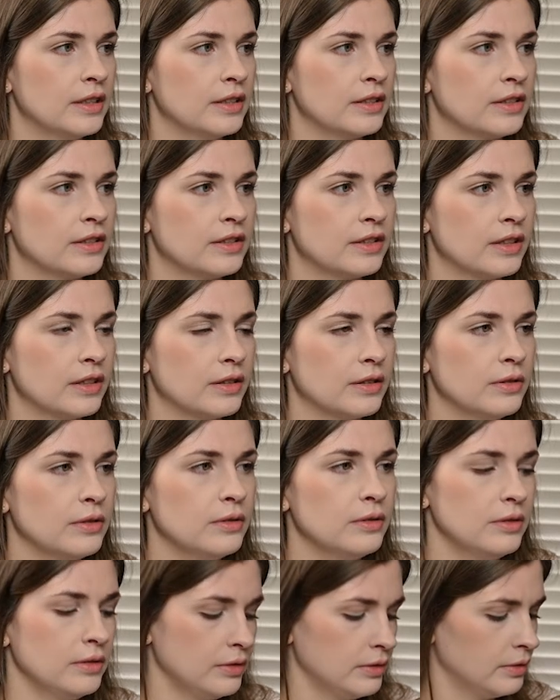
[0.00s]

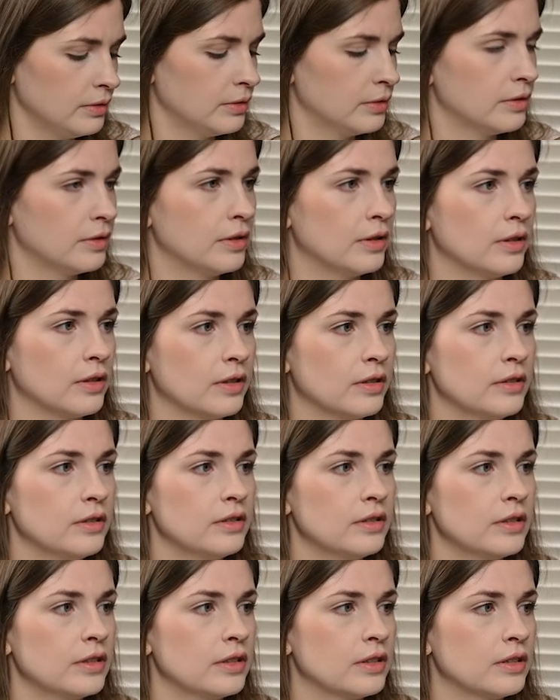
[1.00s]
So,
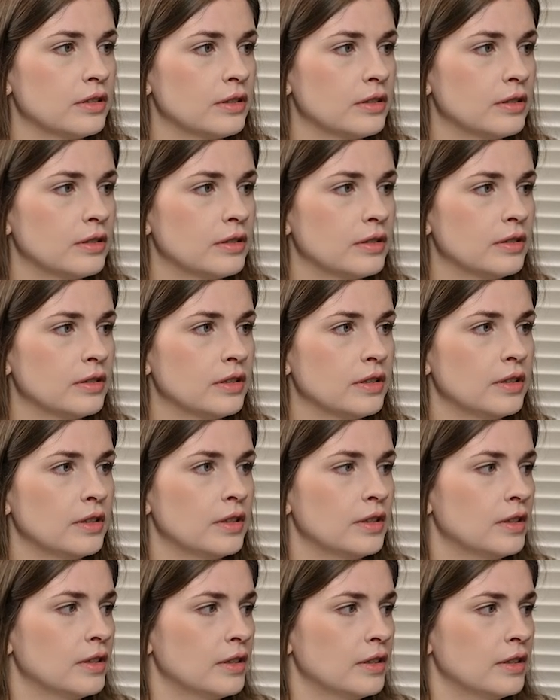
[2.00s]
heart.
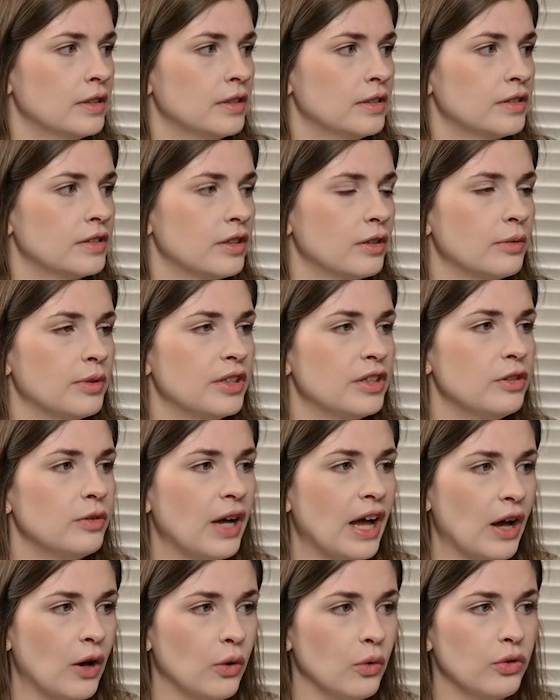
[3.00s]
So we can do
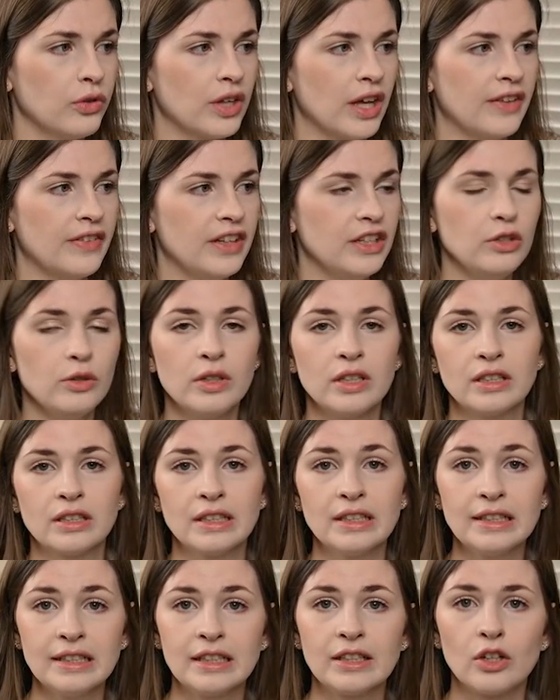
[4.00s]
health, and then you can
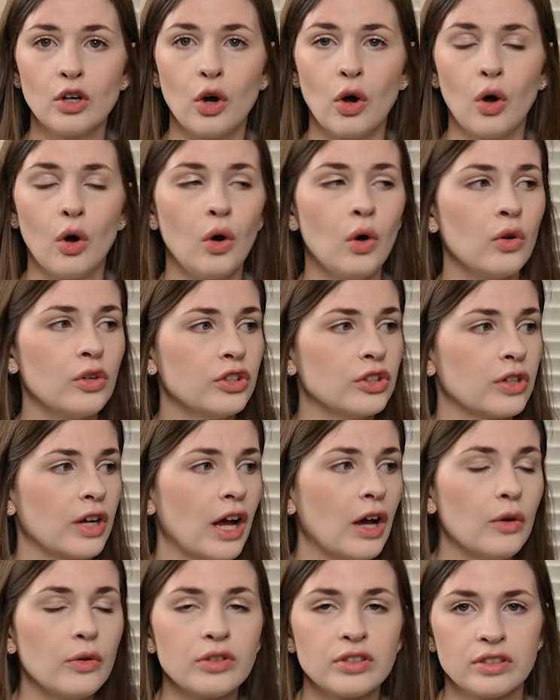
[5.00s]
link all your
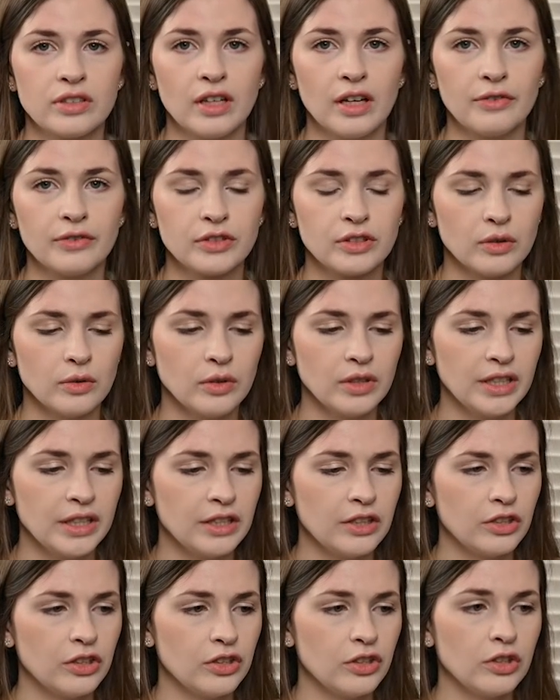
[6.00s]
health stuff. So
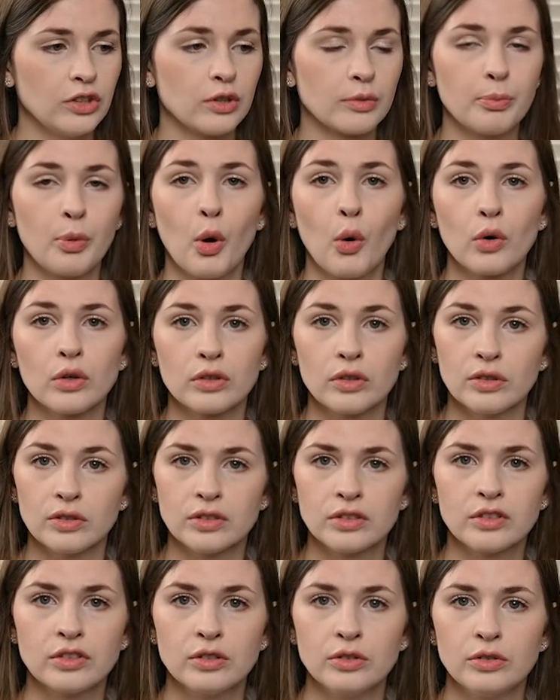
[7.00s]
link your
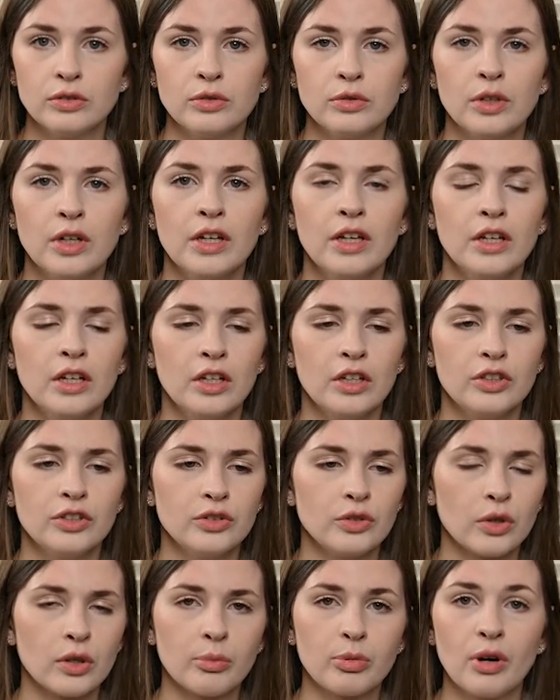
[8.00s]
portals to
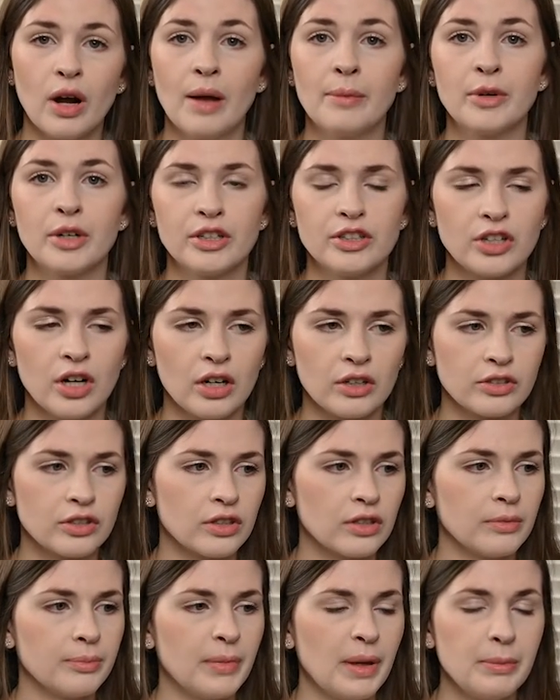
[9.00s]
your primary
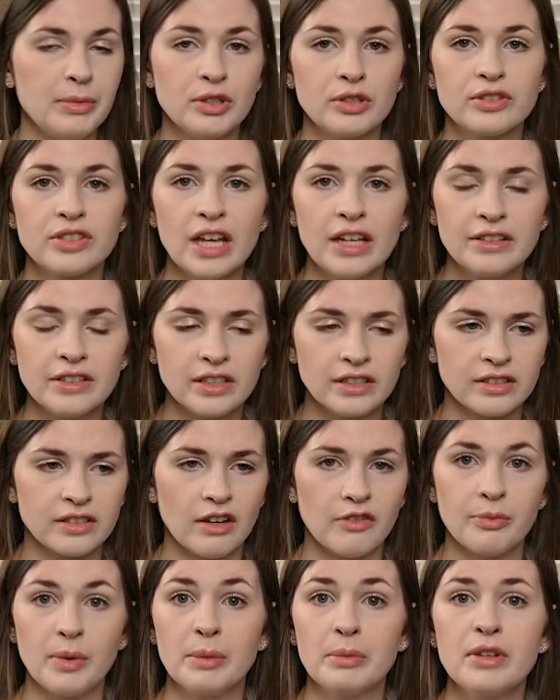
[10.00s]
doctor, maybe your dentist
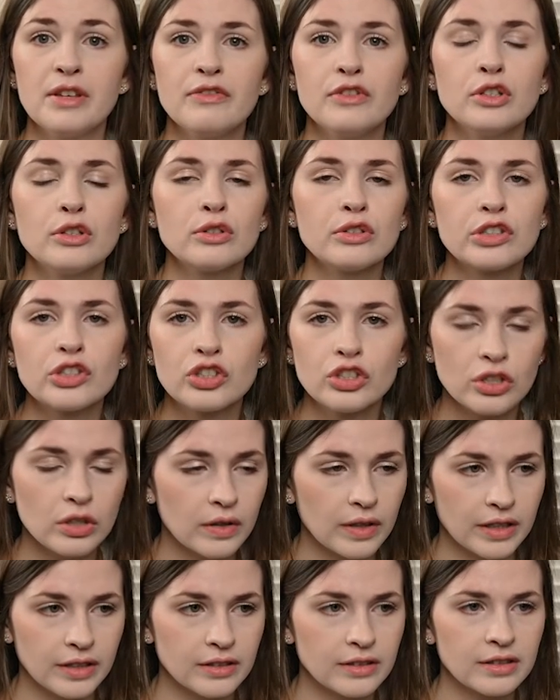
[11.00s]
stuff, maybe even your
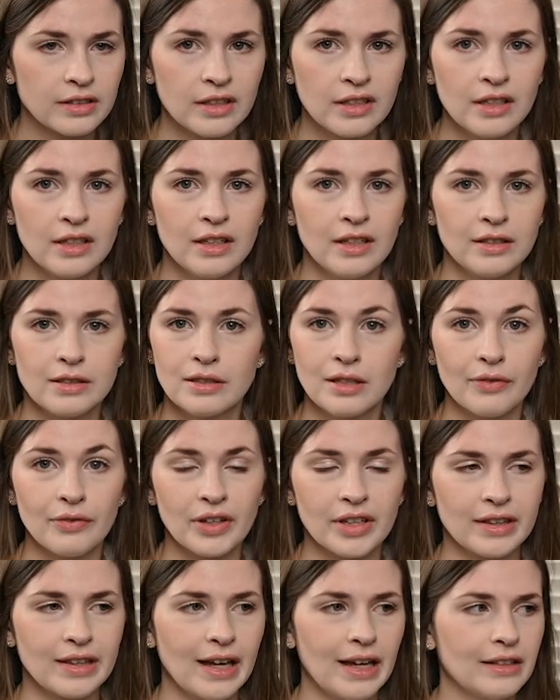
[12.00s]
insurance, stuff
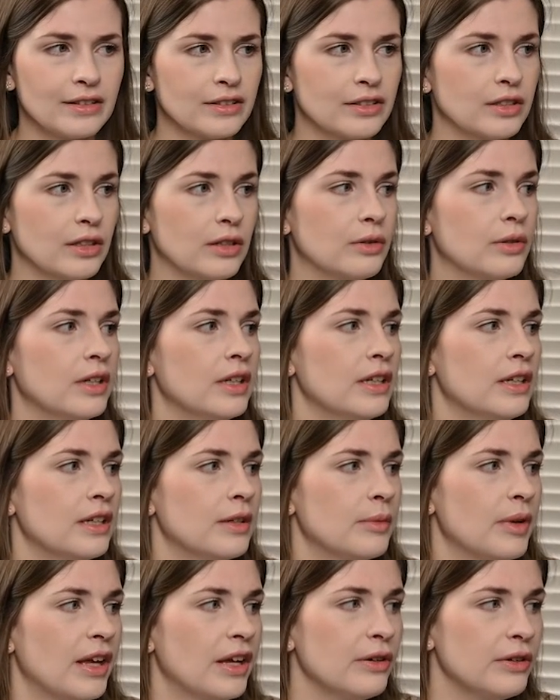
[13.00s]
like that. So
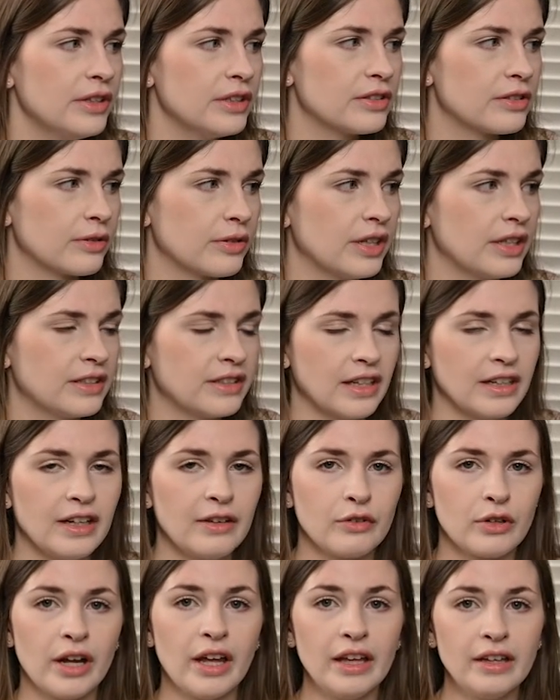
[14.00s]
Areas are things that
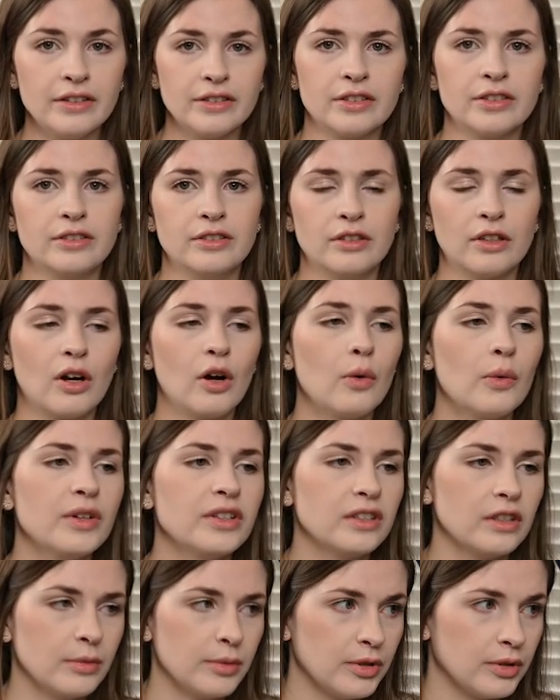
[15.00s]
never end. You're
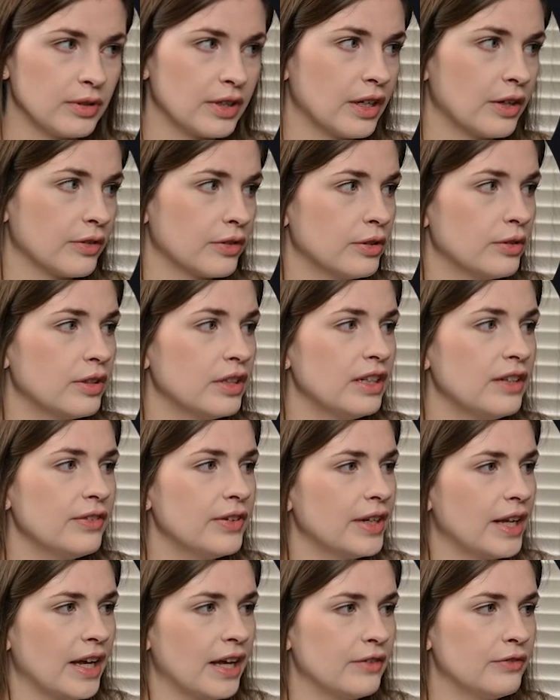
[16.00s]
always gonna be doing health. You can
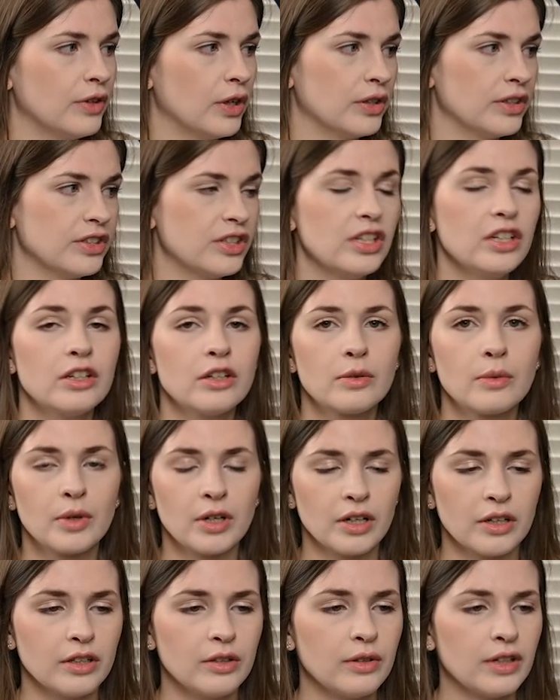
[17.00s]
even add volunteer
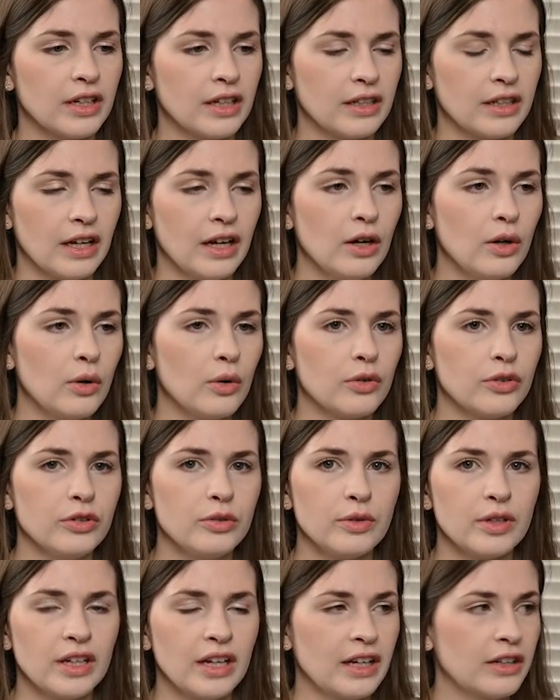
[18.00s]
work, you can add health, you
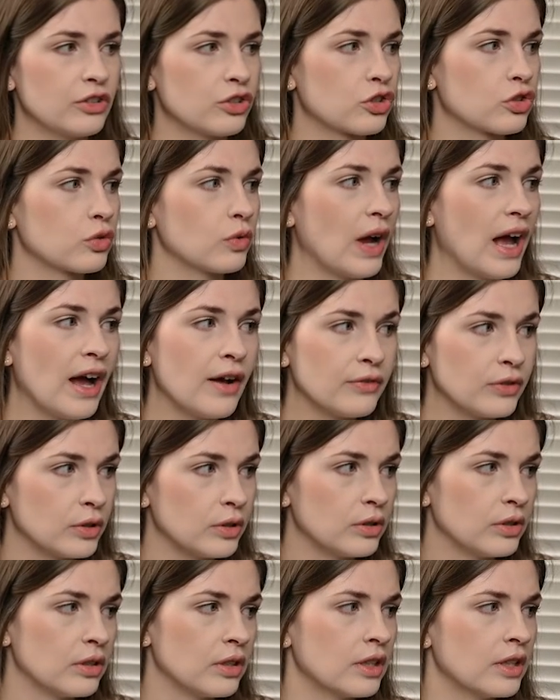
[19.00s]
can add
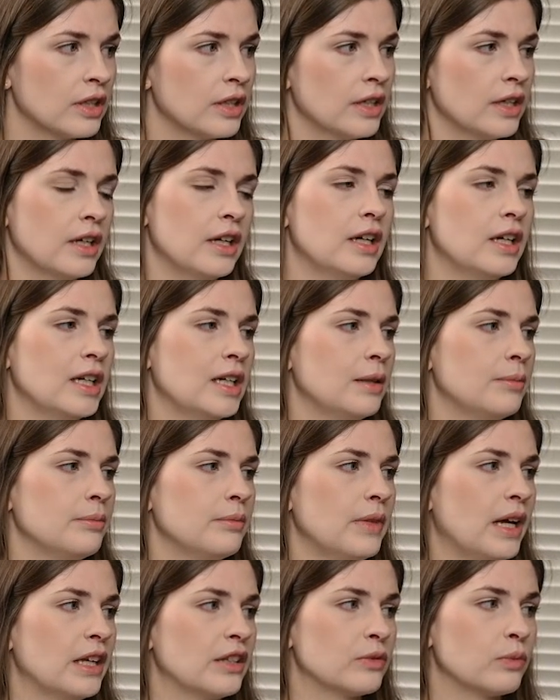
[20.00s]
travel
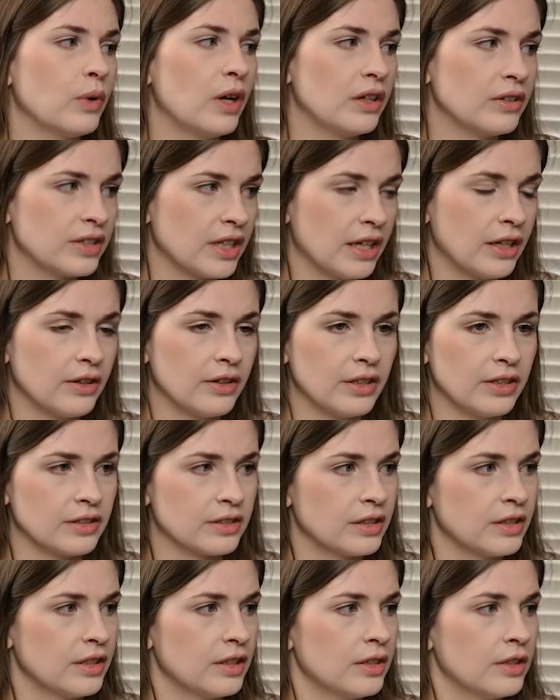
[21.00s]
um, as well to
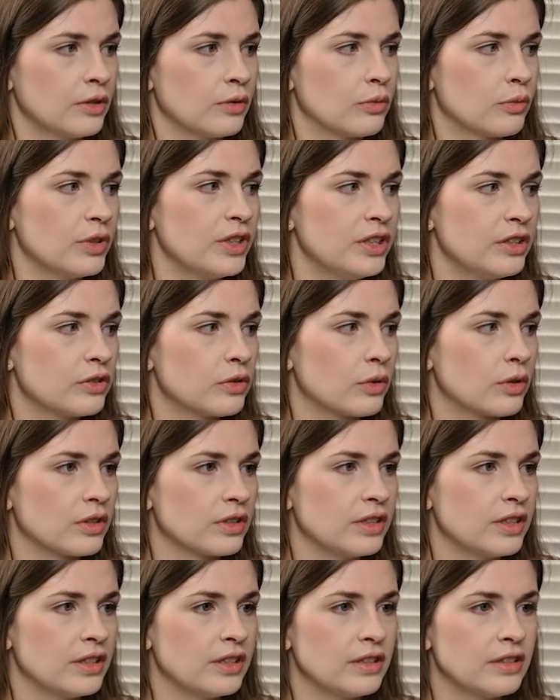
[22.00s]
areas.
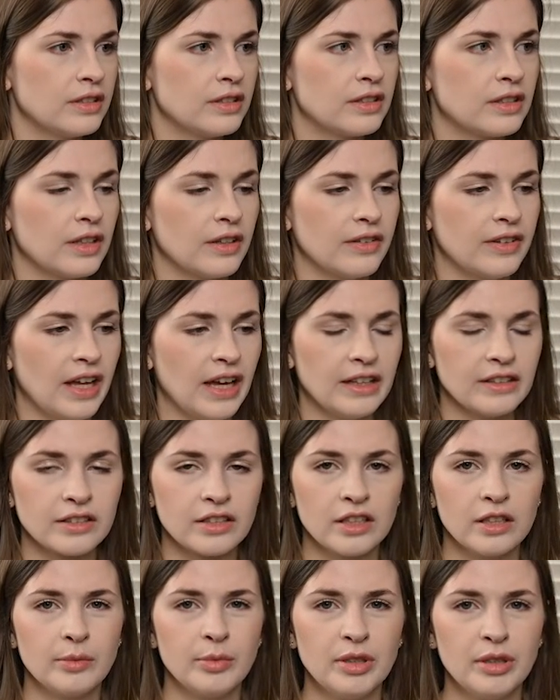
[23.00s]
Resources, that's
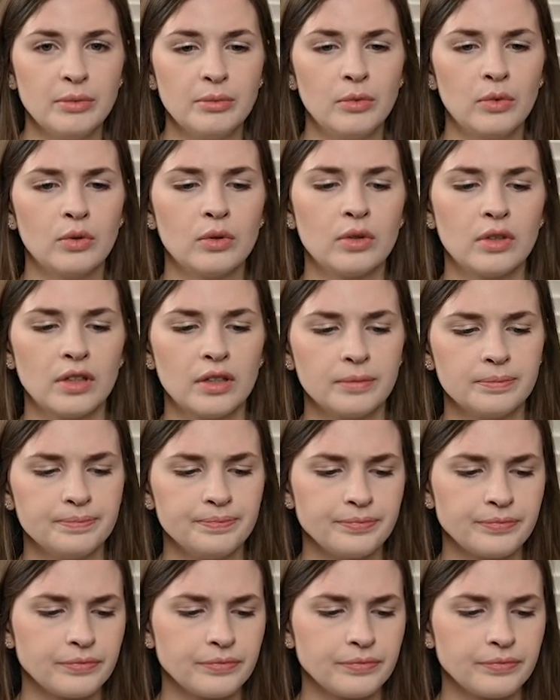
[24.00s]
gonna be more